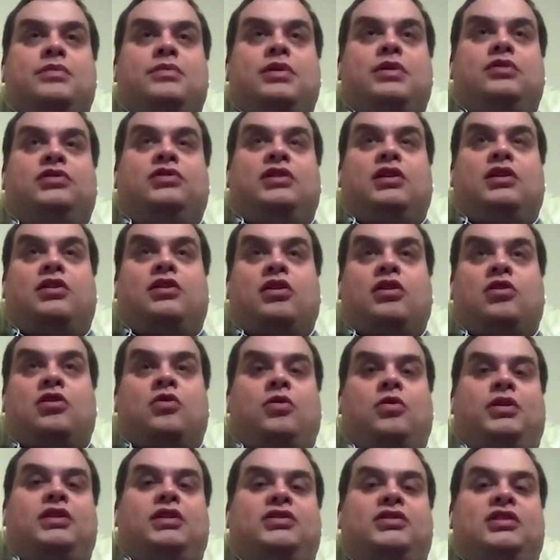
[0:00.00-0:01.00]
using a good
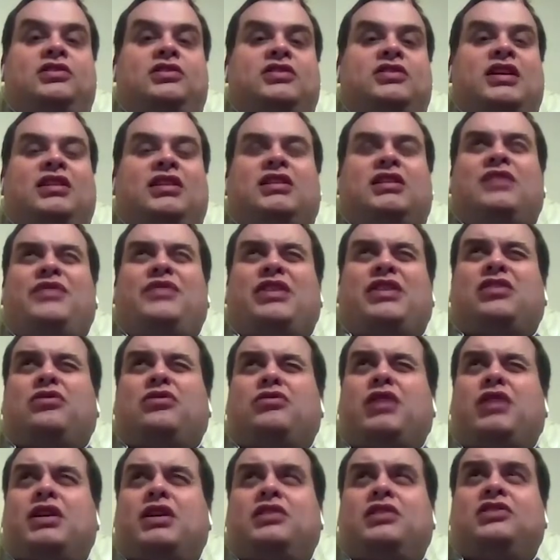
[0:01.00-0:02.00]
quality set like a Victor
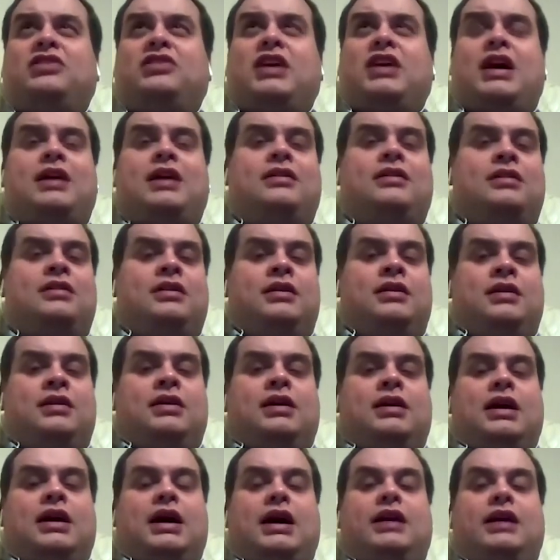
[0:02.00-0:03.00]
Rhine set,
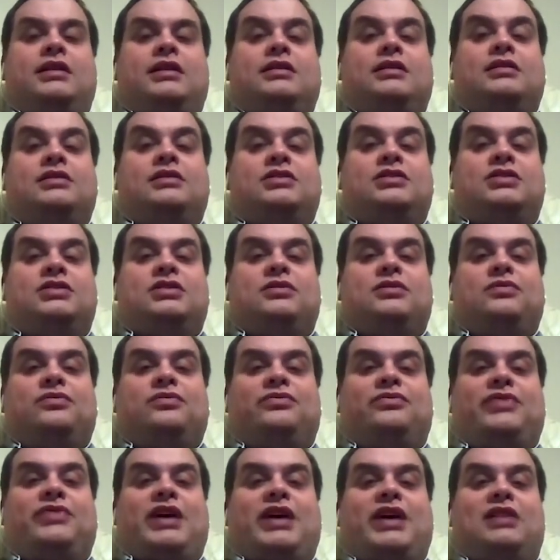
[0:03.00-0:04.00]
and
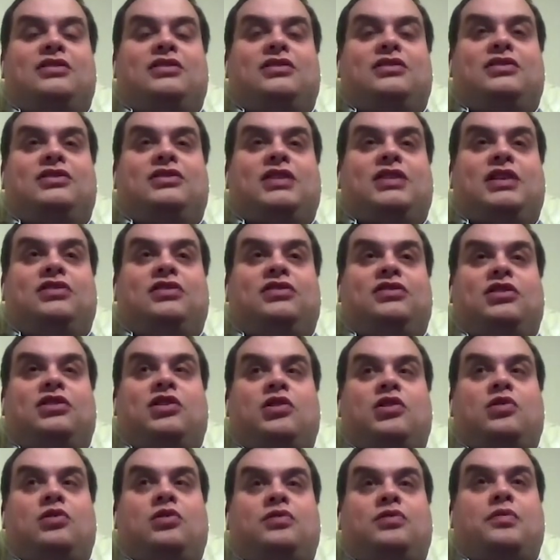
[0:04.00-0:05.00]
that tends to
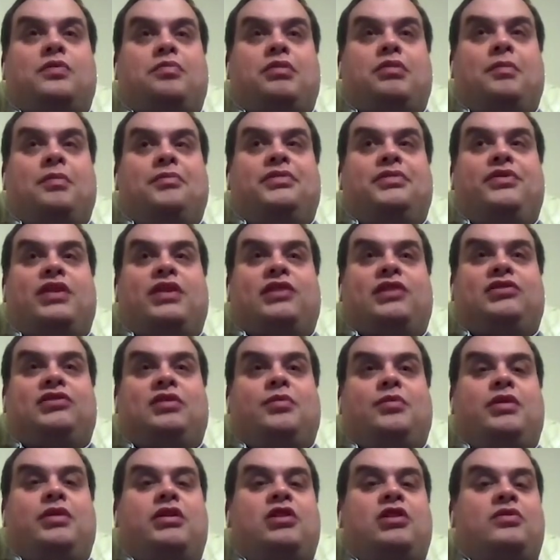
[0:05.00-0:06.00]
cure the problems. You get
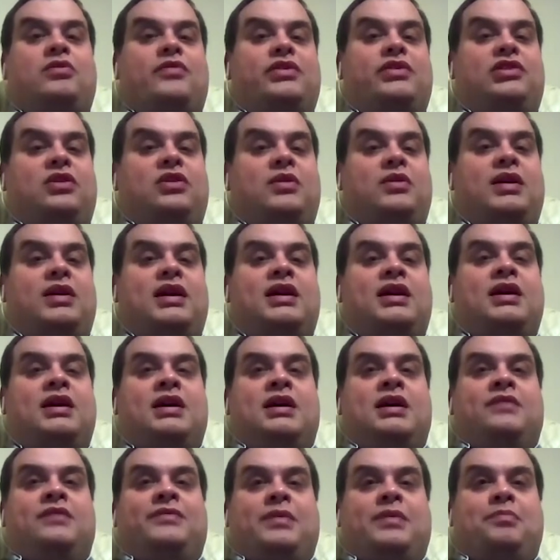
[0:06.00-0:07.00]
someone who knows what they're doing.
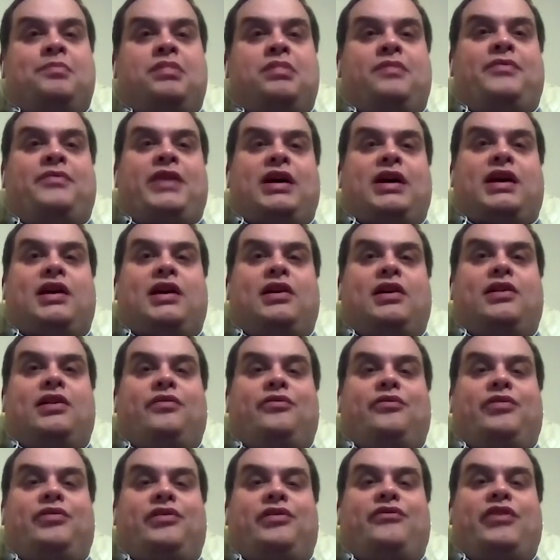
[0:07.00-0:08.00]
They put that
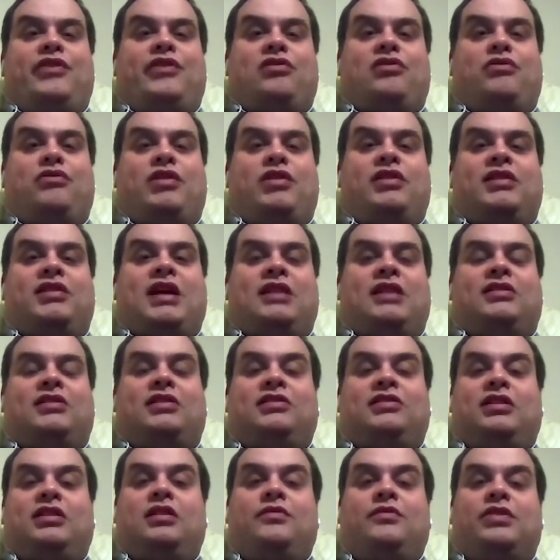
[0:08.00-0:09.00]
Victor Rhine's gasket
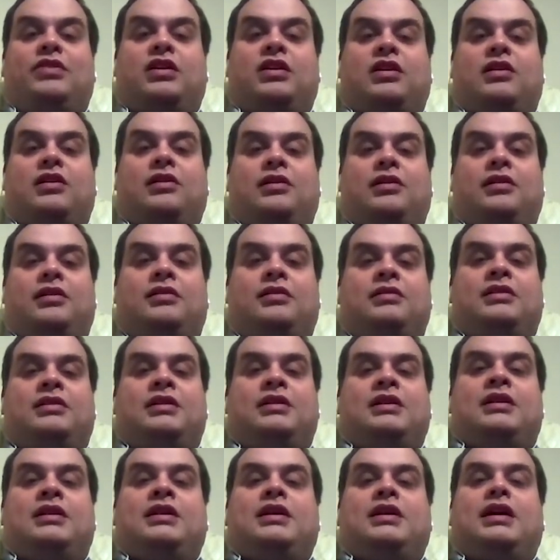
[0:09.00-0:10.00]
set on the car,
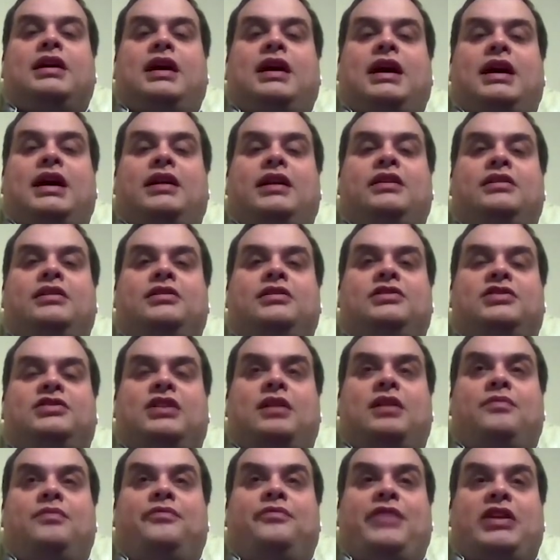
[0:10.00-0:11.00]
and
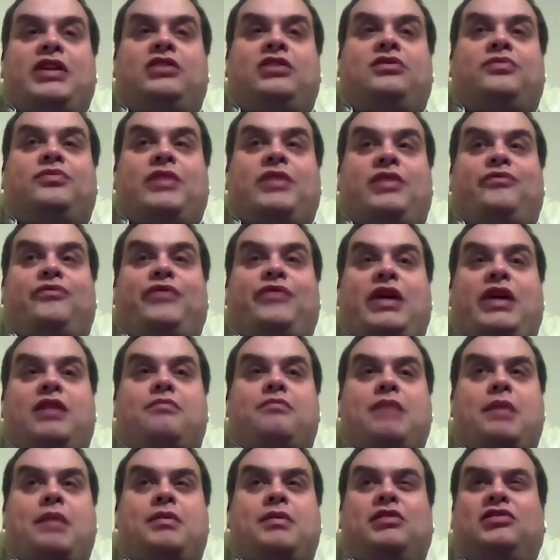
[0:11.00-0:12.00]
they
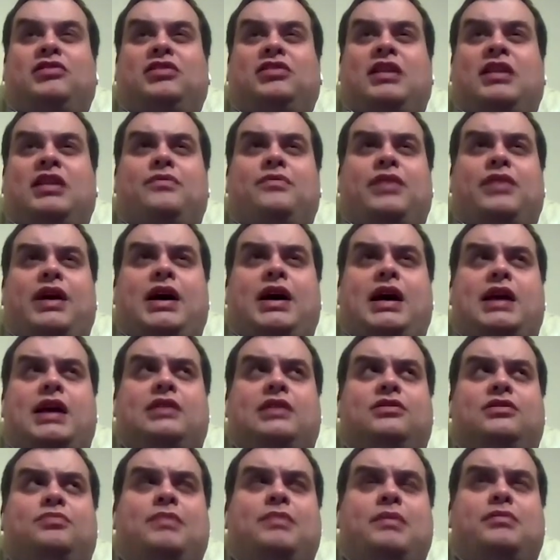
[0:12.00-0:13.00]
maybe skim the
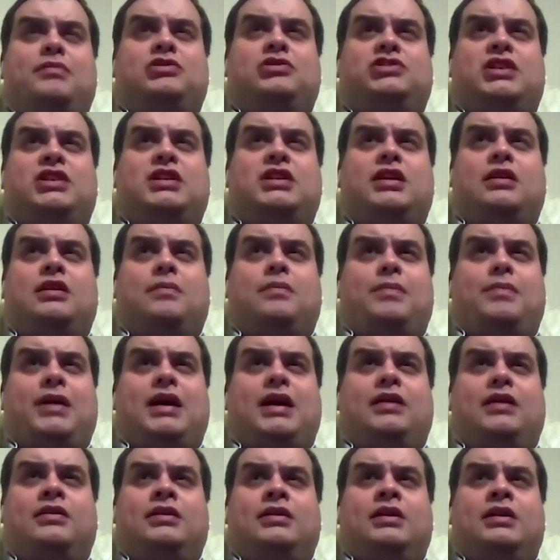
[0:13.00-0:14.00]
head, maybe machine it a
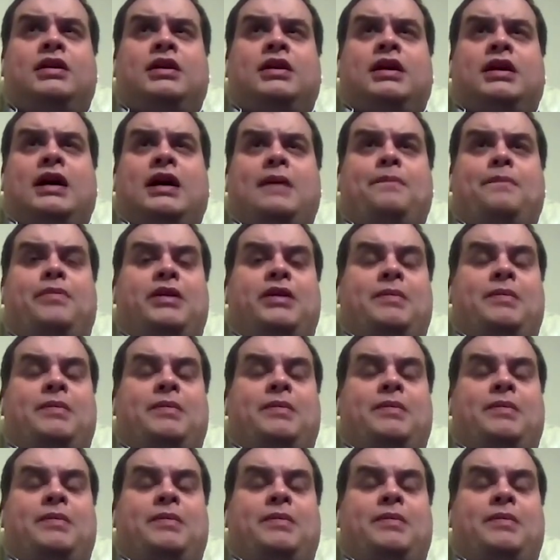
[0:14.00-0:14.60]
bit, and put it